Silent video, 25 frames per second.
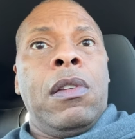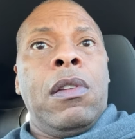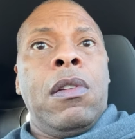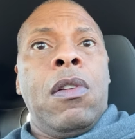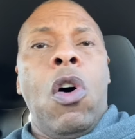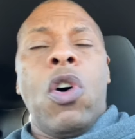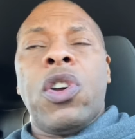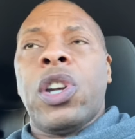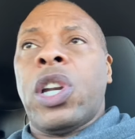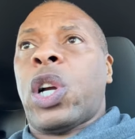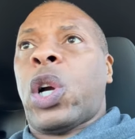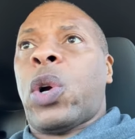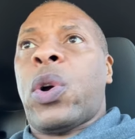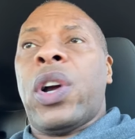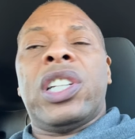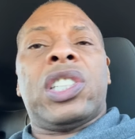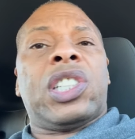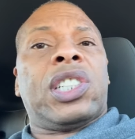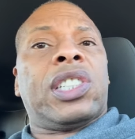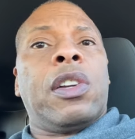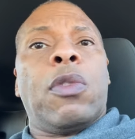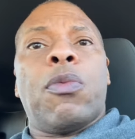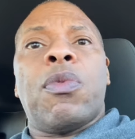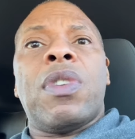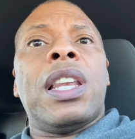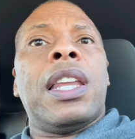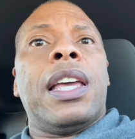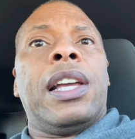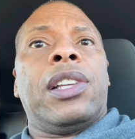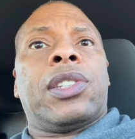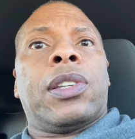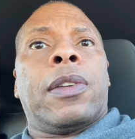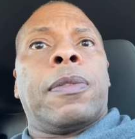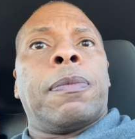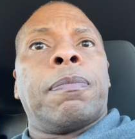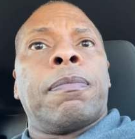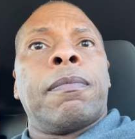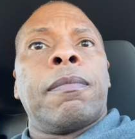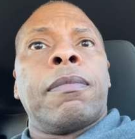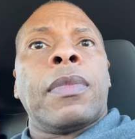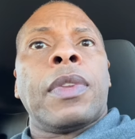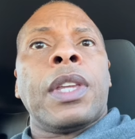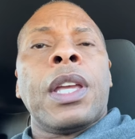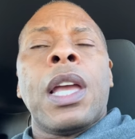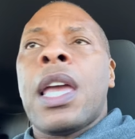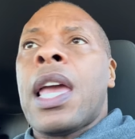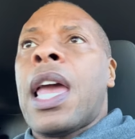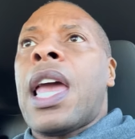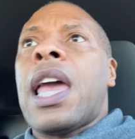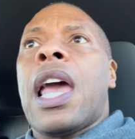on the Christian religion.
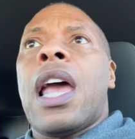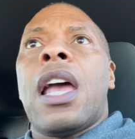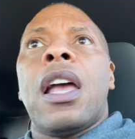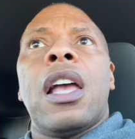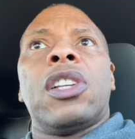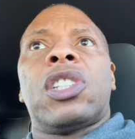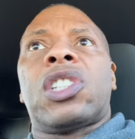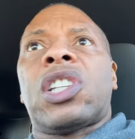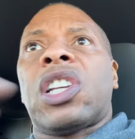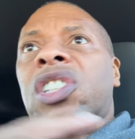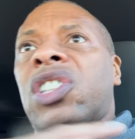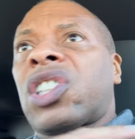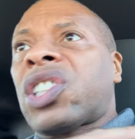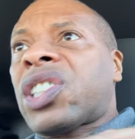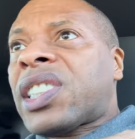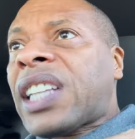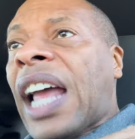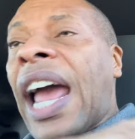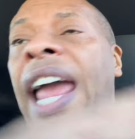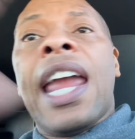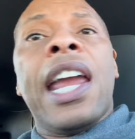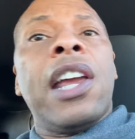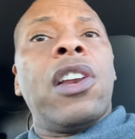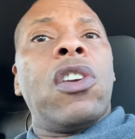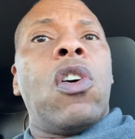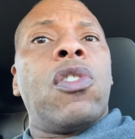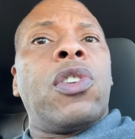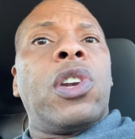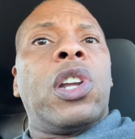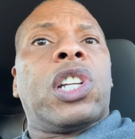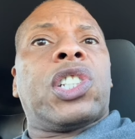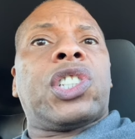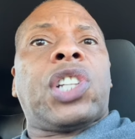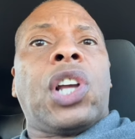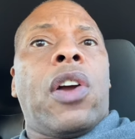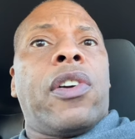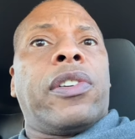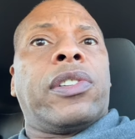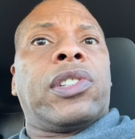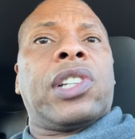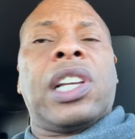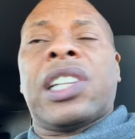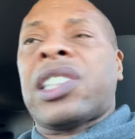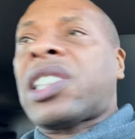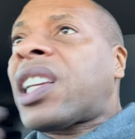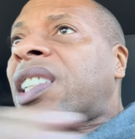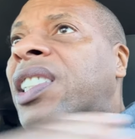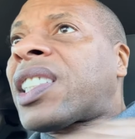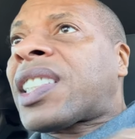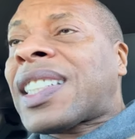It, it's a stain on the church.
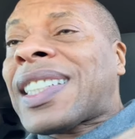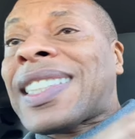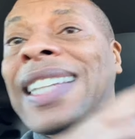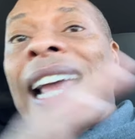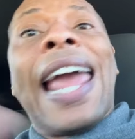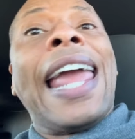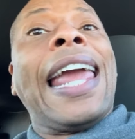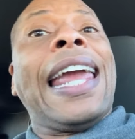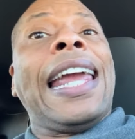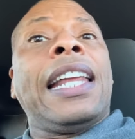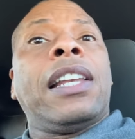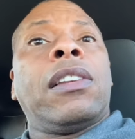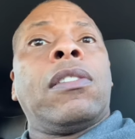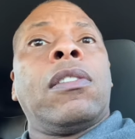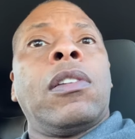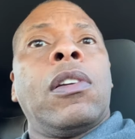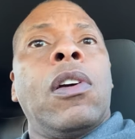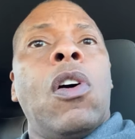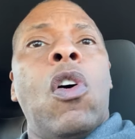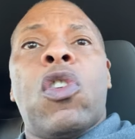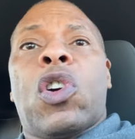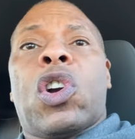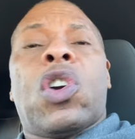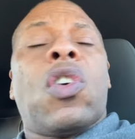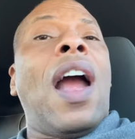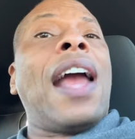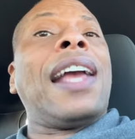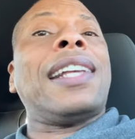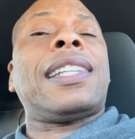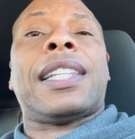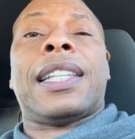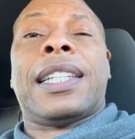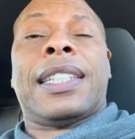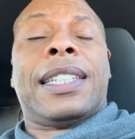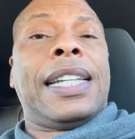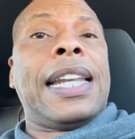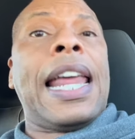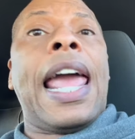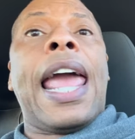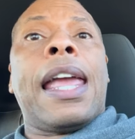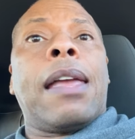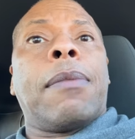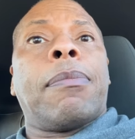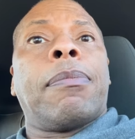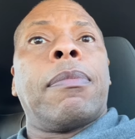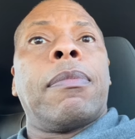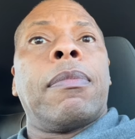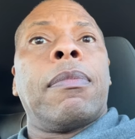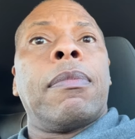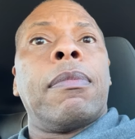It's a stain on Christ's
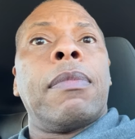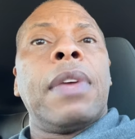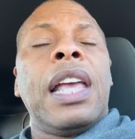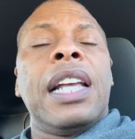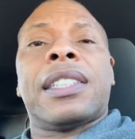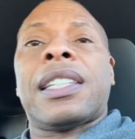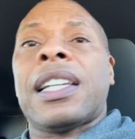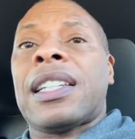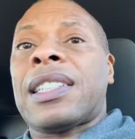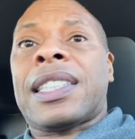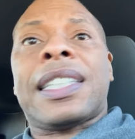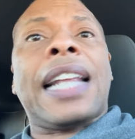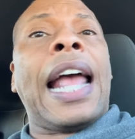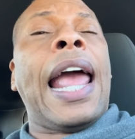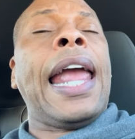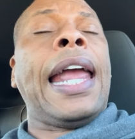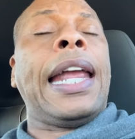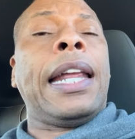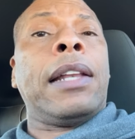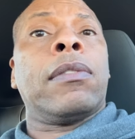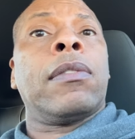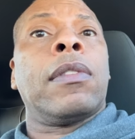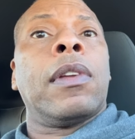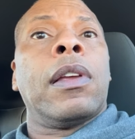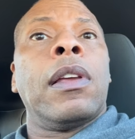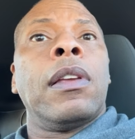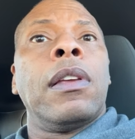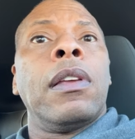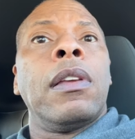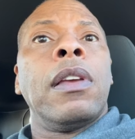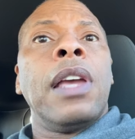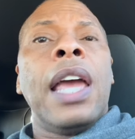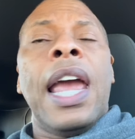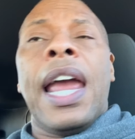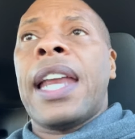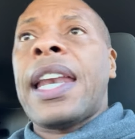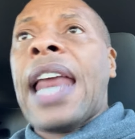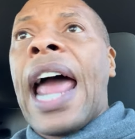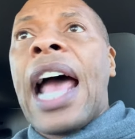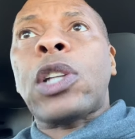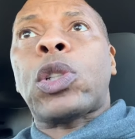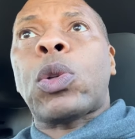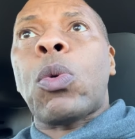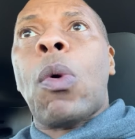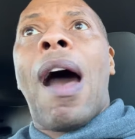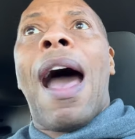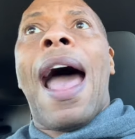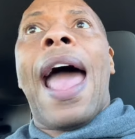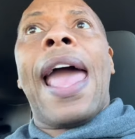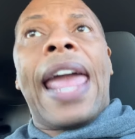name. It's a stain. And that's
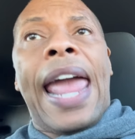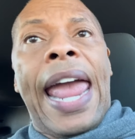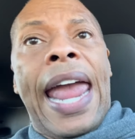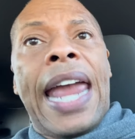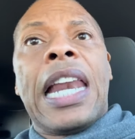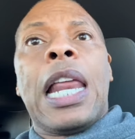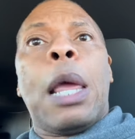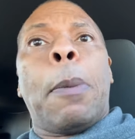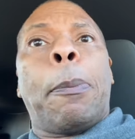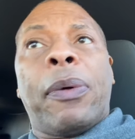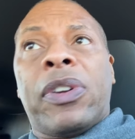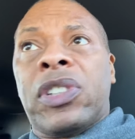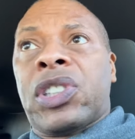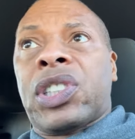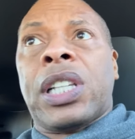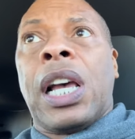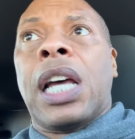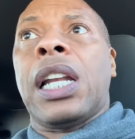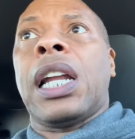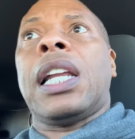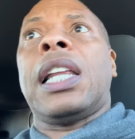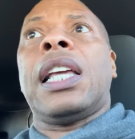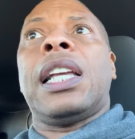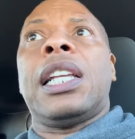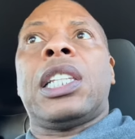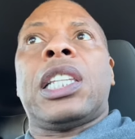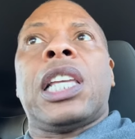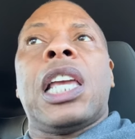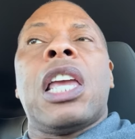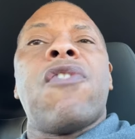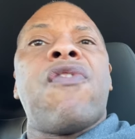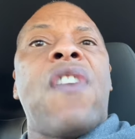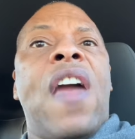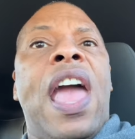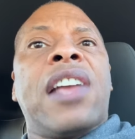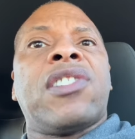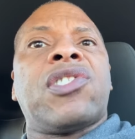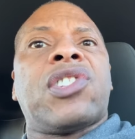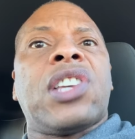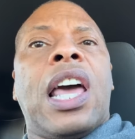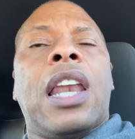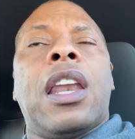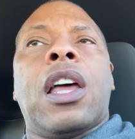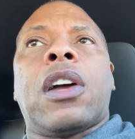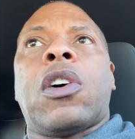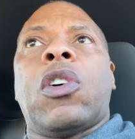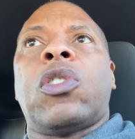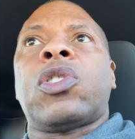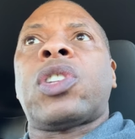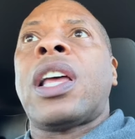why eighty percent of these
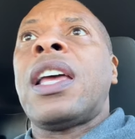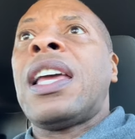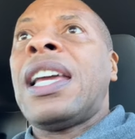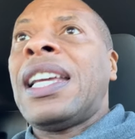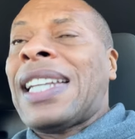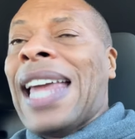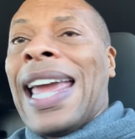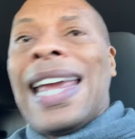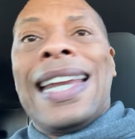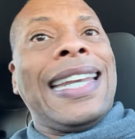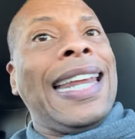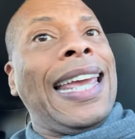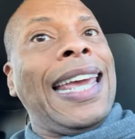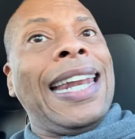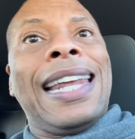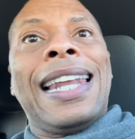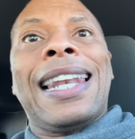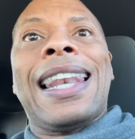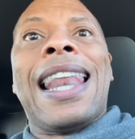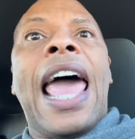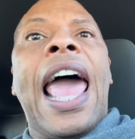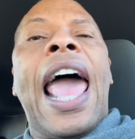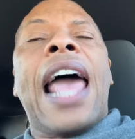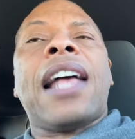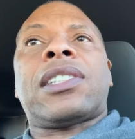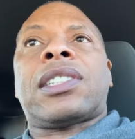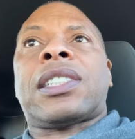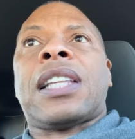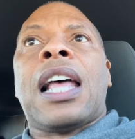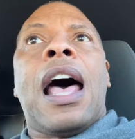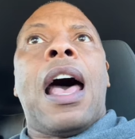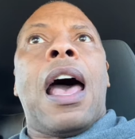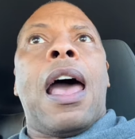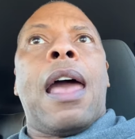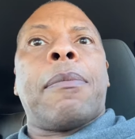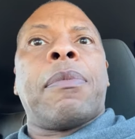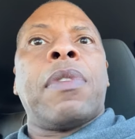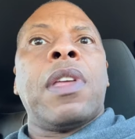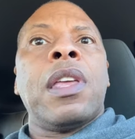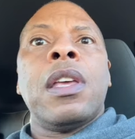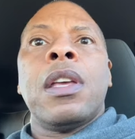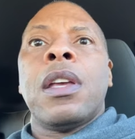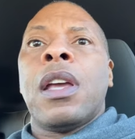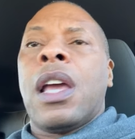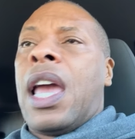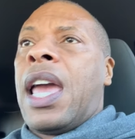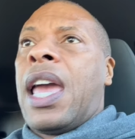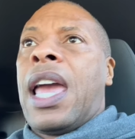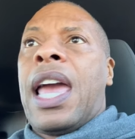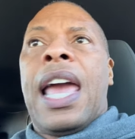evangelicals, they did it last time.
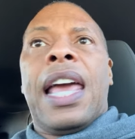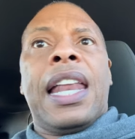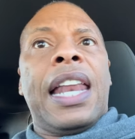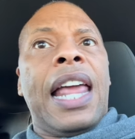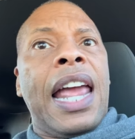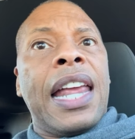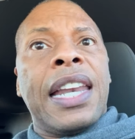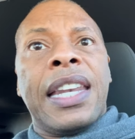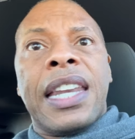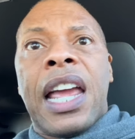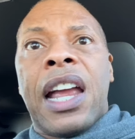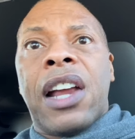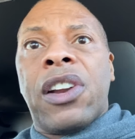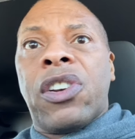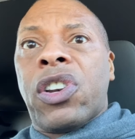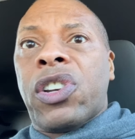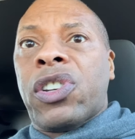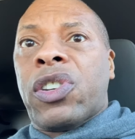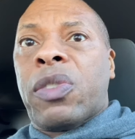And, and, and they're,